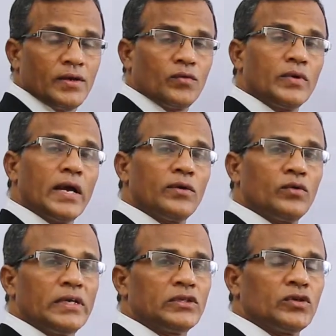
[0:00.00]
We are
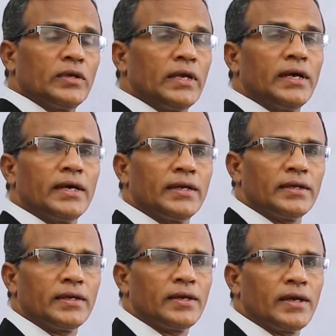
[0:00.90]
going to
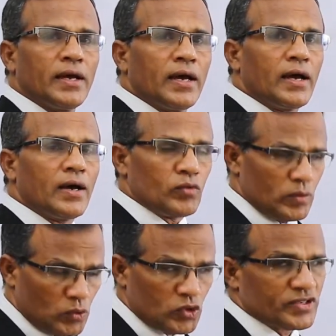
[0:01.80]
learn
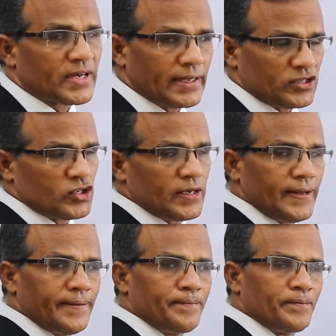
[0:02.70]
one more
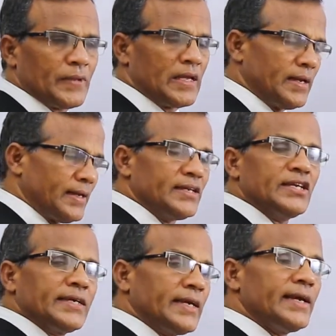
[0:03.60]
structure
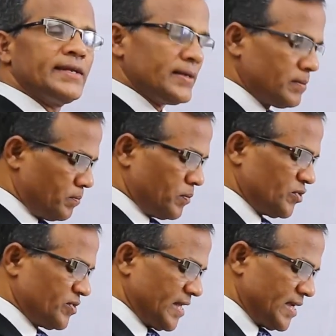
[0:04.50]
indicating
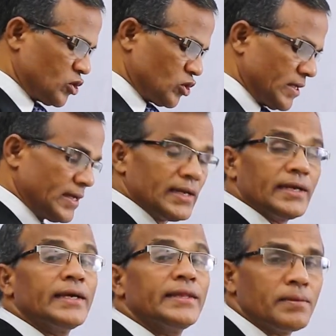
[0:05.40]
possession
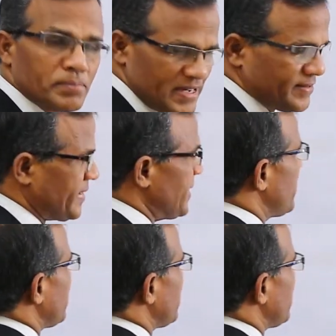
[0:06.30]
in the present.